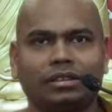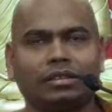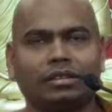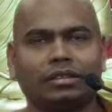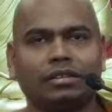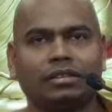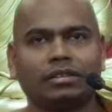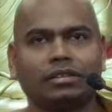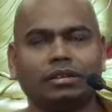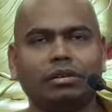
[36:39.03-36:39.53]

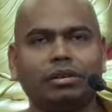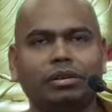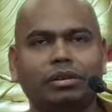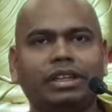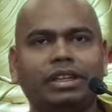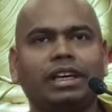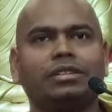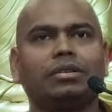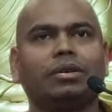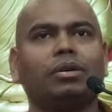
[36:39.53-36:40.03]
So, looking
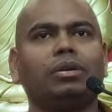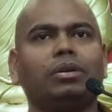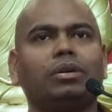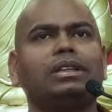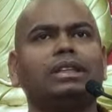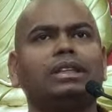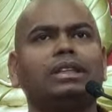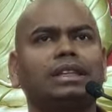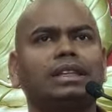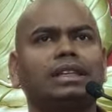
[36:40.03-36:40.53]
at all
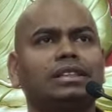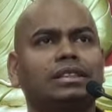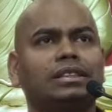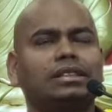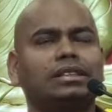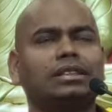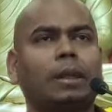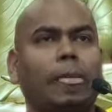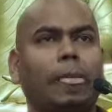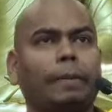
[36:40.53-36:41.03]
these